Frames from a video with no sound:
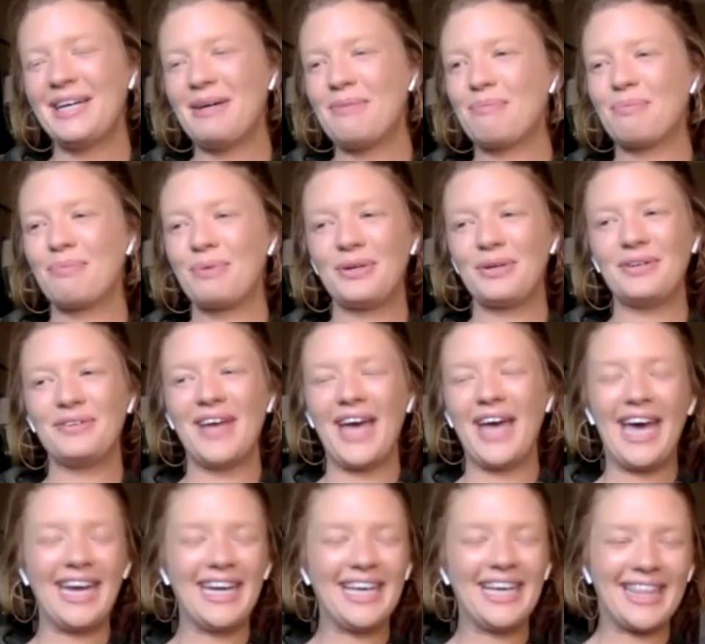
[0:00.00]
prove
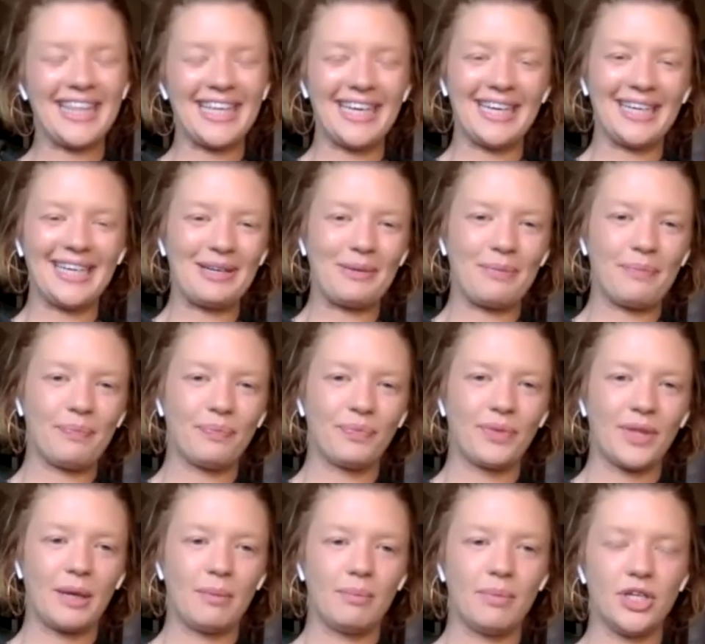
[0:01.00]
anything,
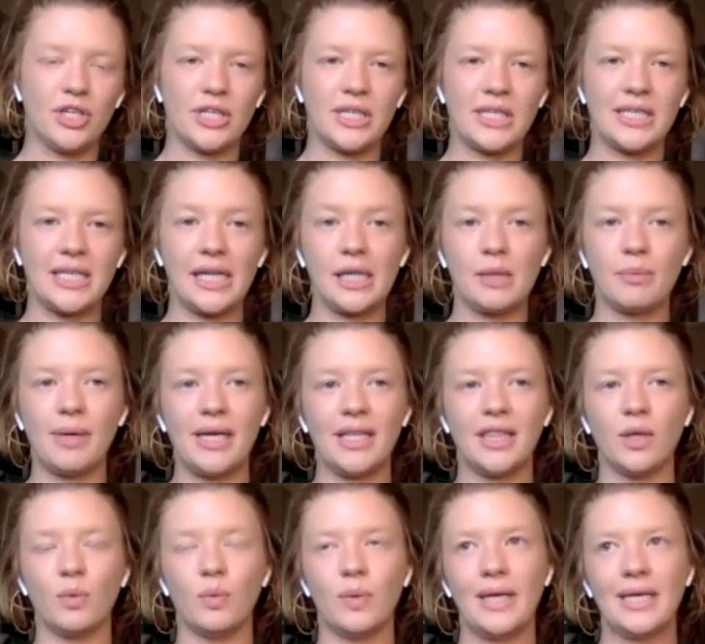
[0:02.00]
but just celebrate
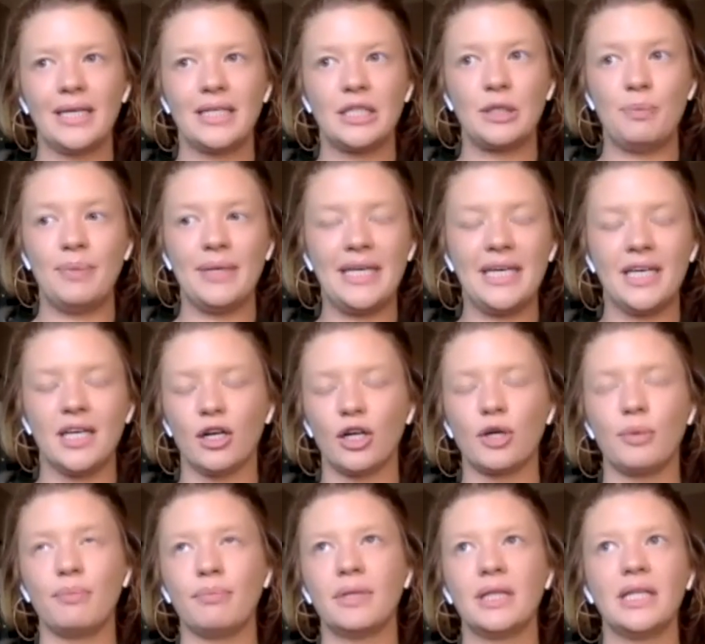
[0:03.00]
that we get to be in our
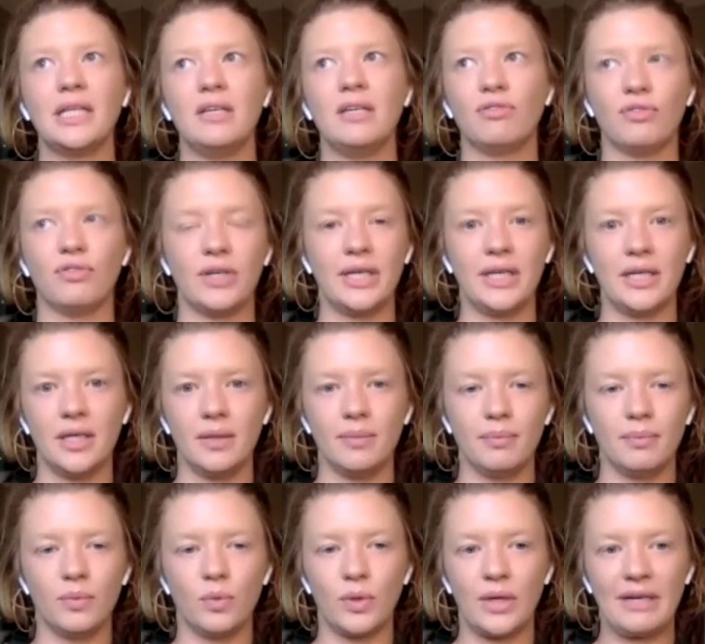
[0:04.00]
complete
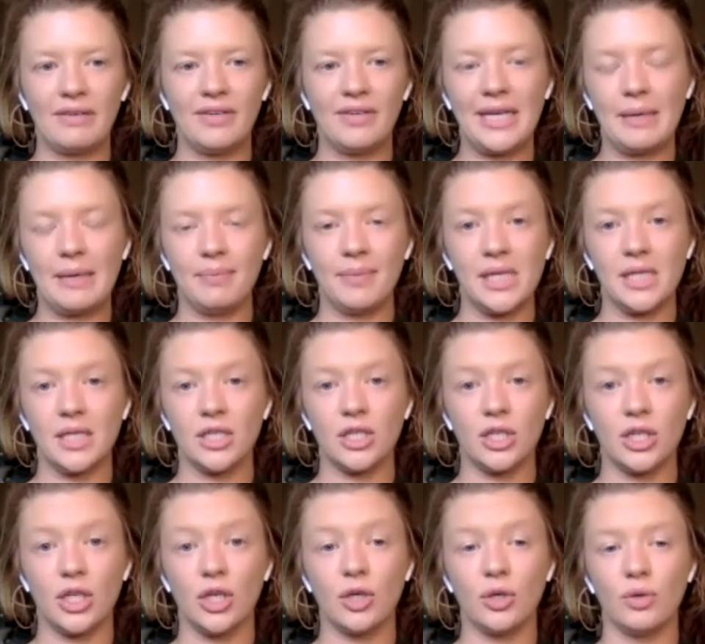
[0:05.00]
freedom, whatever that means
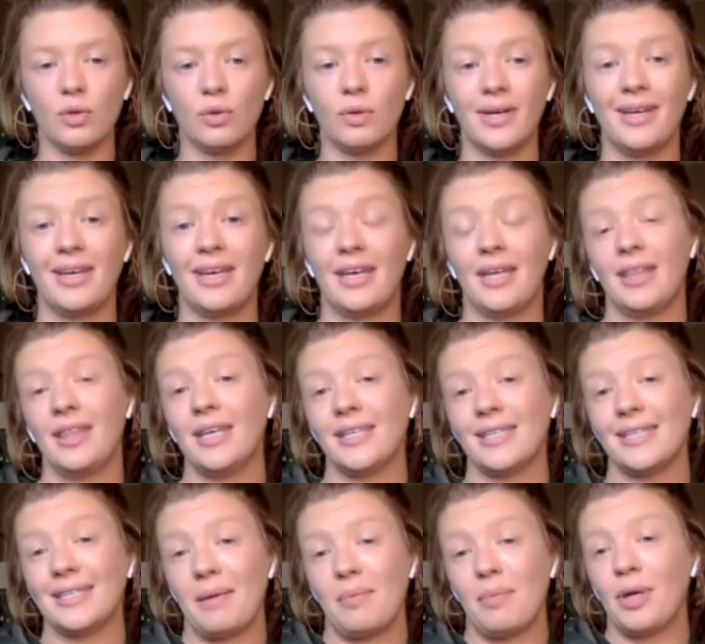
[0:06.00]
to you
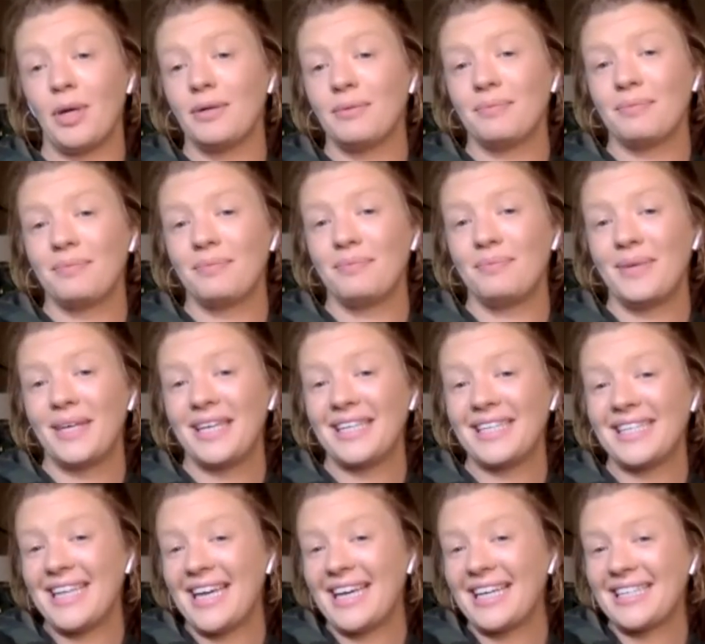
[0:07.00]
this summer.
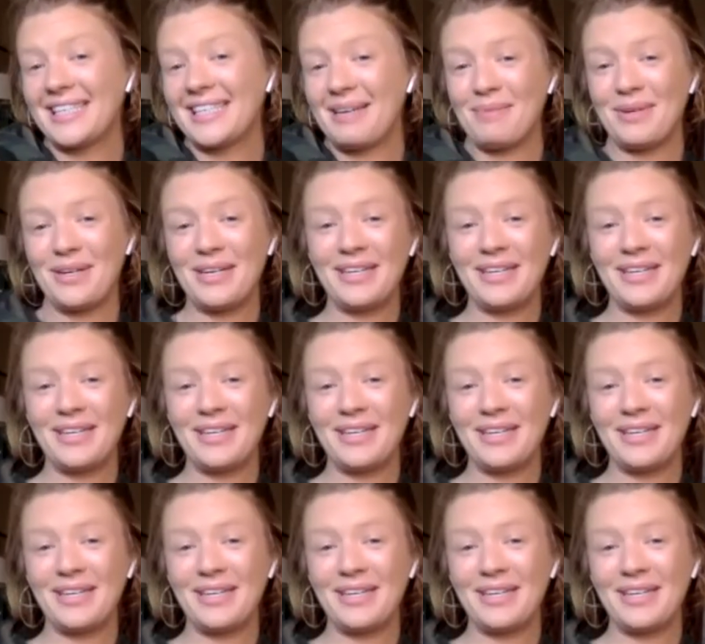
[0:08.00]
Because next summer